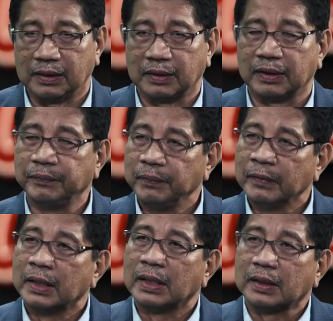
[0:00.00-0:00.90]
the,
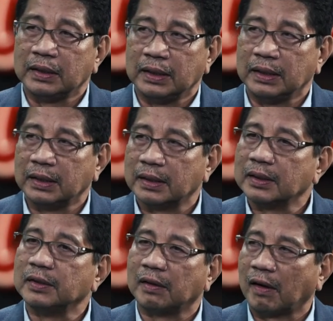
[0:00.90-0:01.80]
the
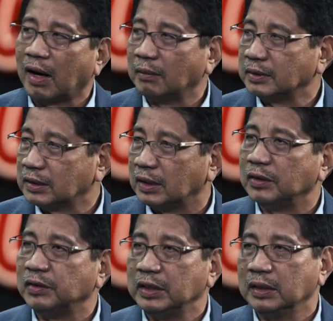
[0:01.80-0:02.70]
their arms
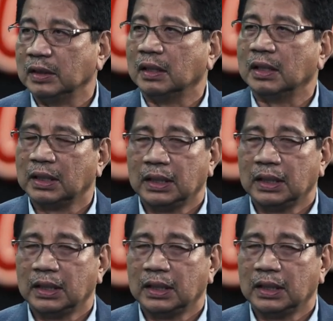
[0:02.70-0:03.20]
and the uh,